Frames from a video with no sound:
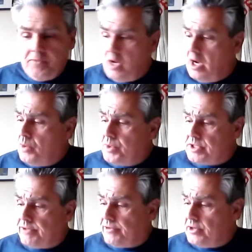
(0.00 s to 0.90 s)
who was
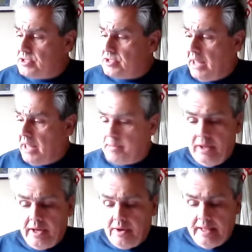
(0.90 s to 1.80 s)
the first black
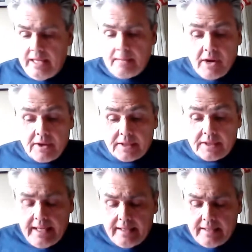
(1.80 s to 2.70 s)
player in the American
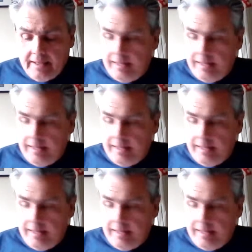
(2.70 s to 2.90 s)
League.